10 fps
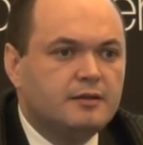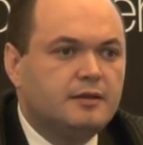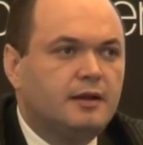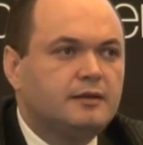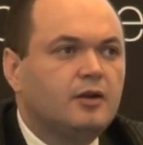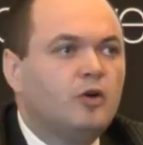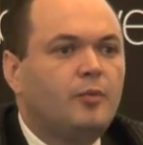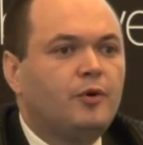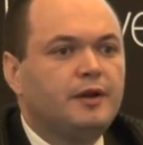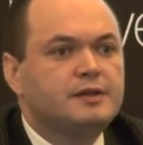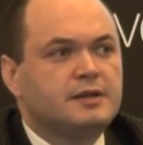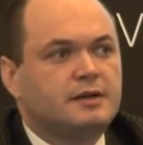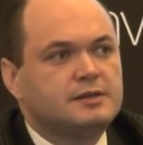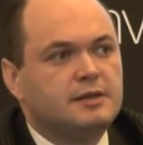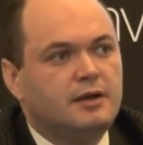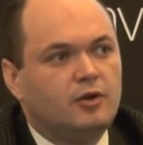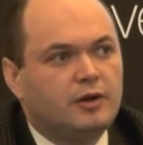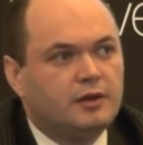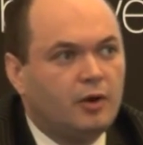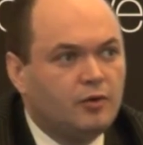The other components are still
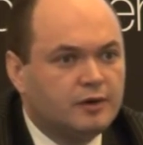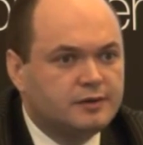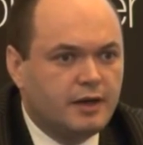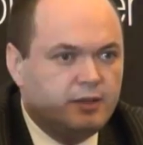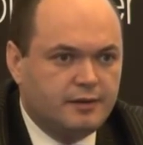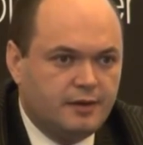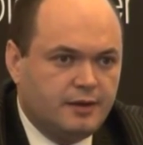on a downward trend,